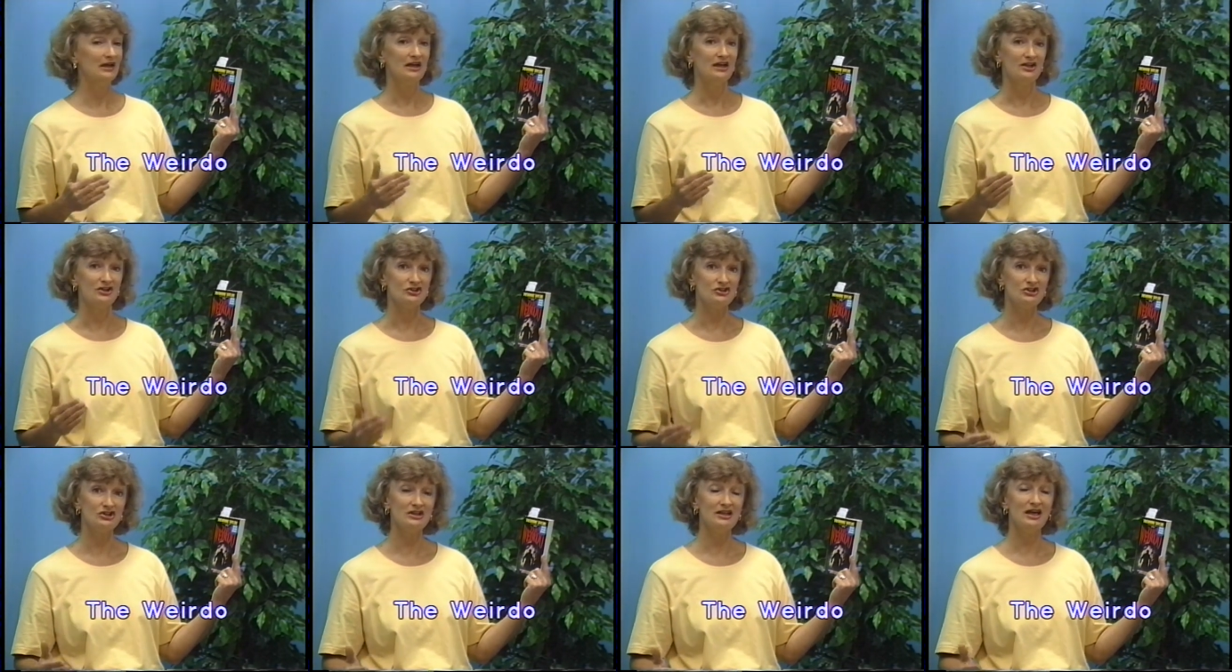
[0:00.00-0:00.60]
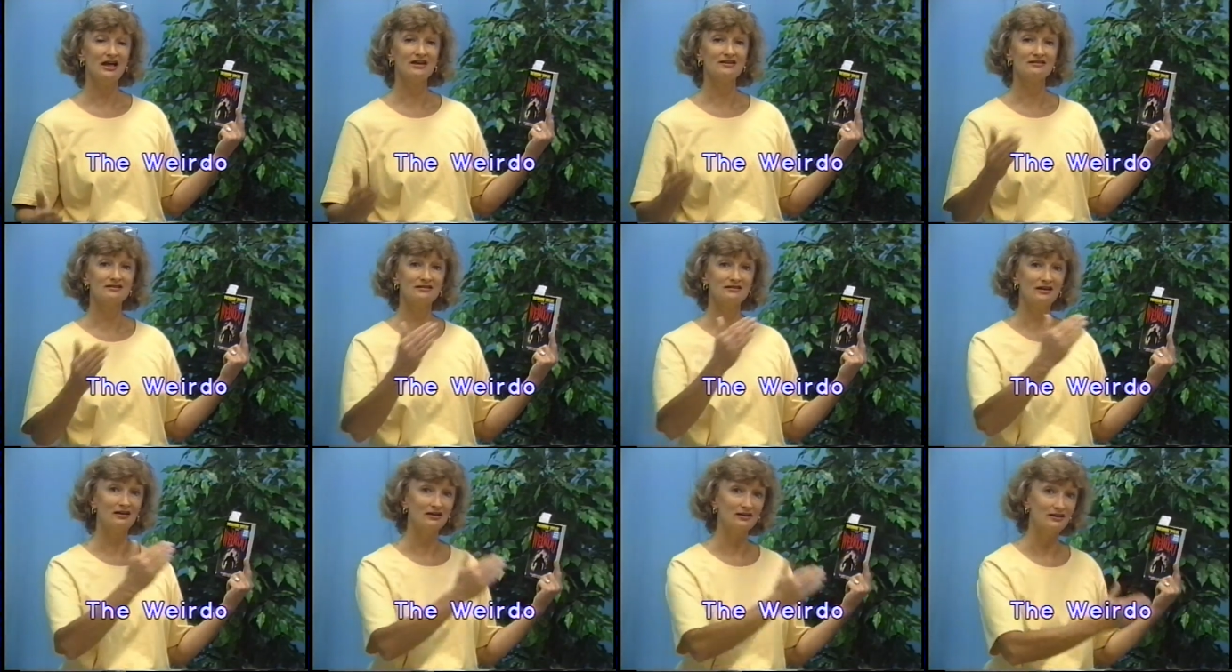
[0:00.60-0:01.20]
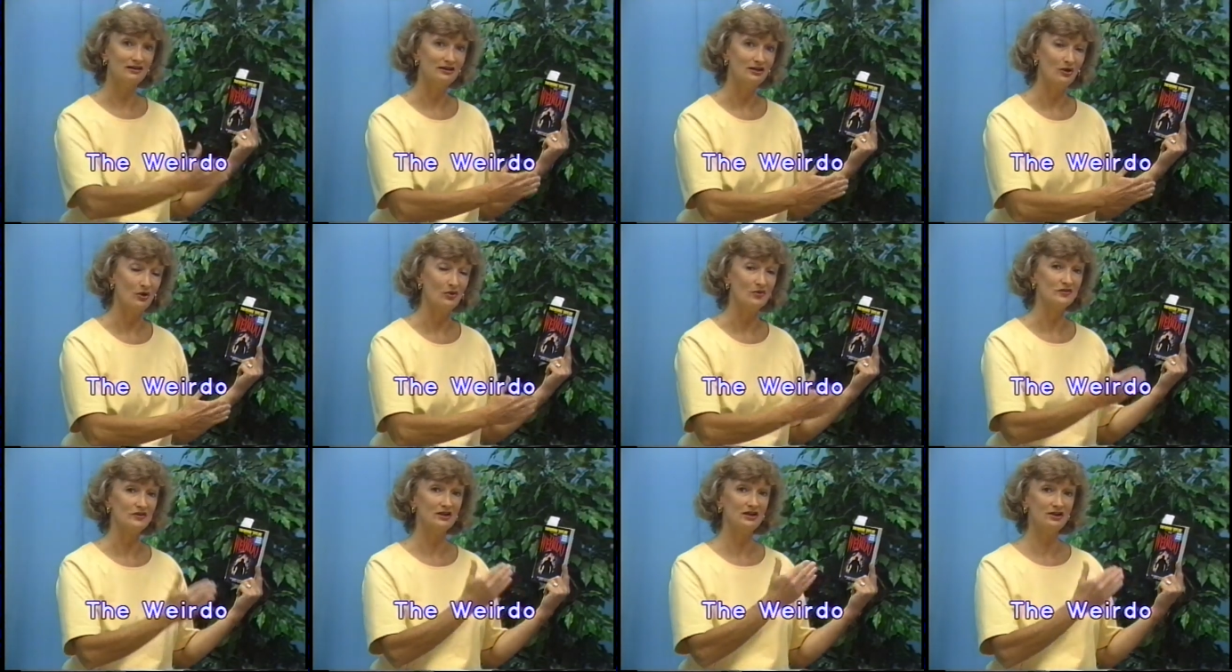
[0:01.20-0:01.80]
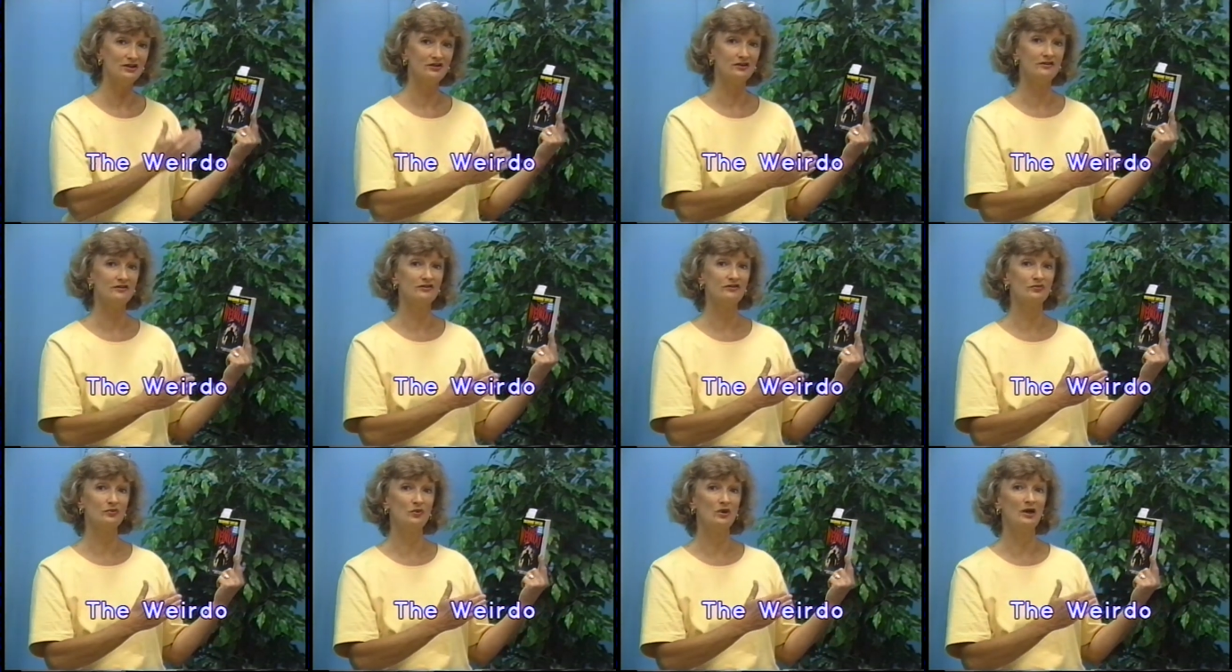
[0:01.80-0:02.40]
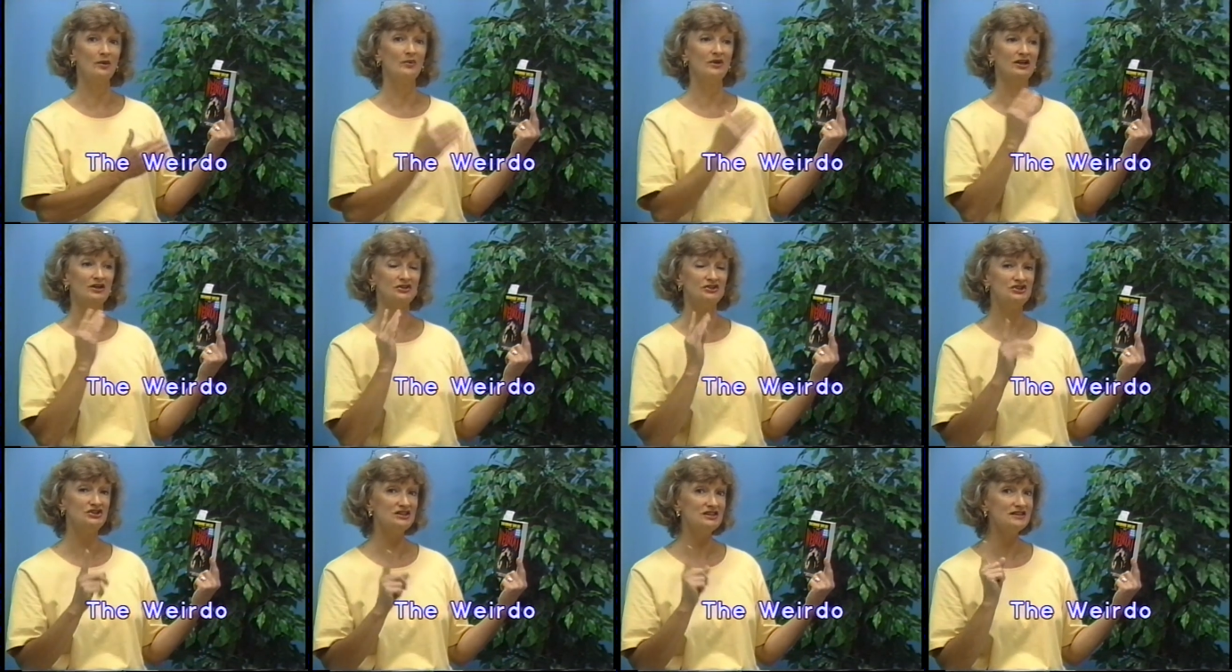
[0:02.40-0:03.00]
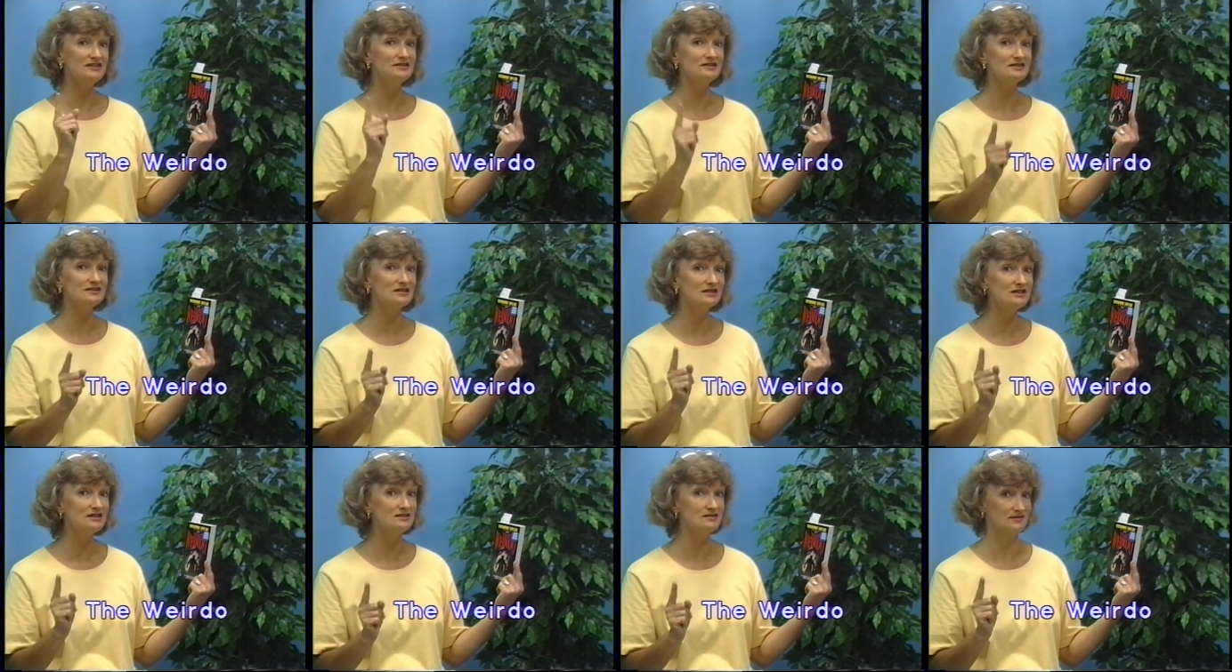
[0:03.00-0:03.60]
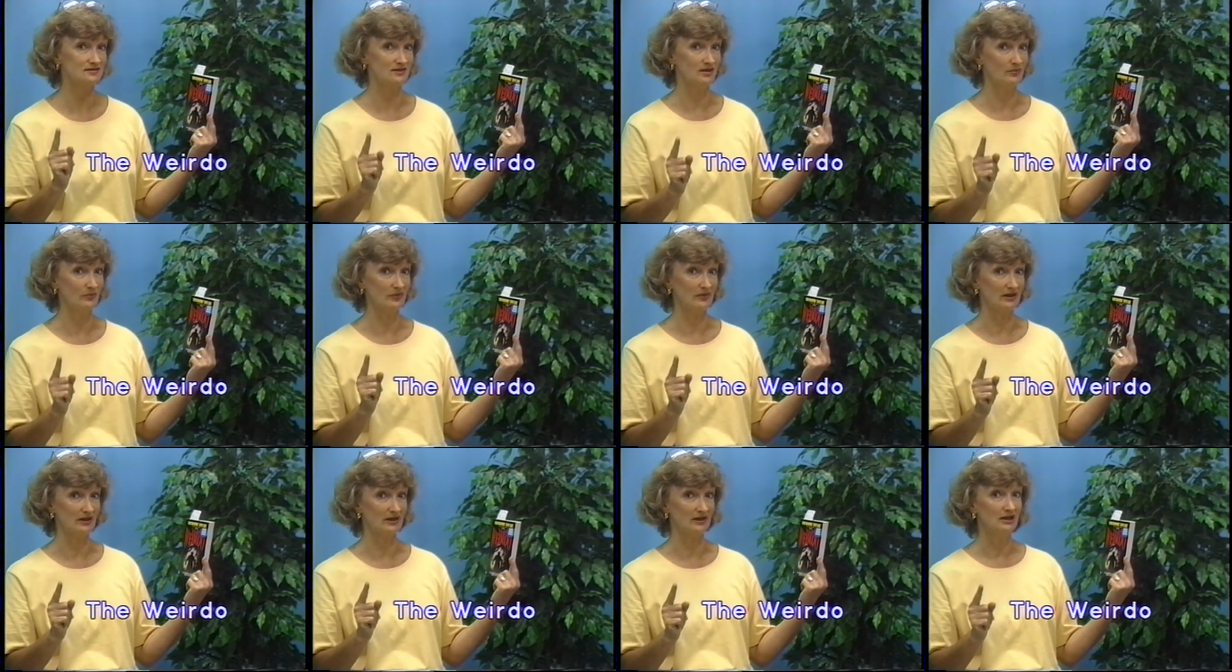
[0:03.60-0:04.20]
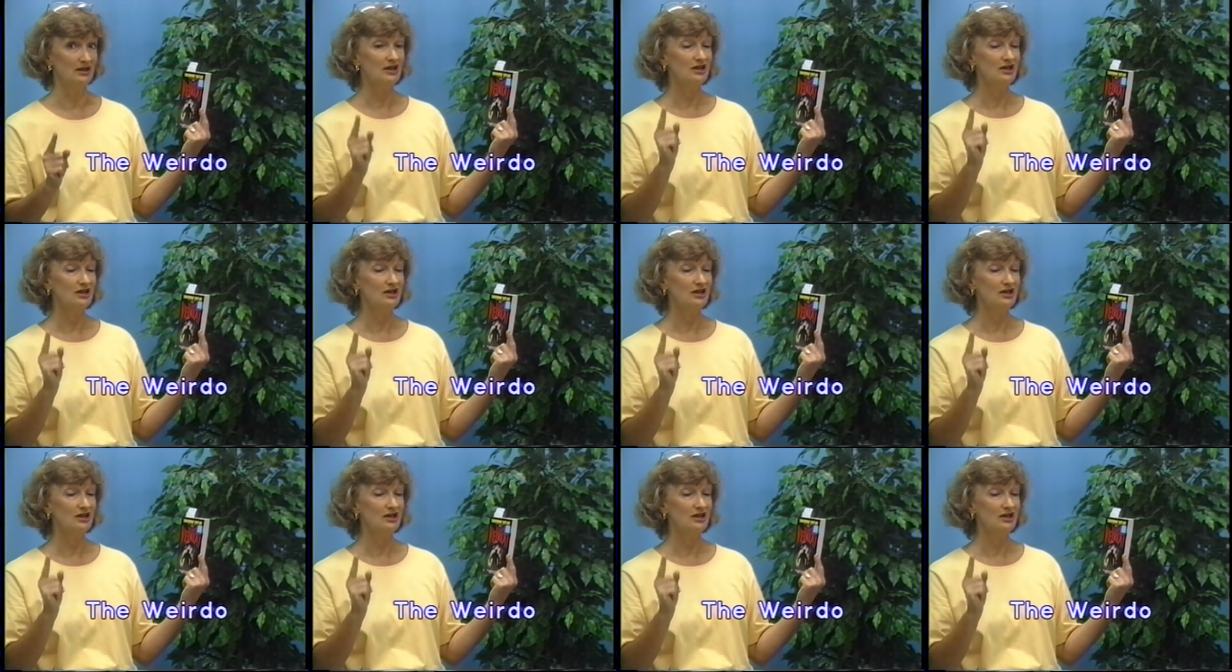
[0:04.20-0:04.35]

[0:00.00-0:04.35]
And she accidentally goes into the swamp and she sees something.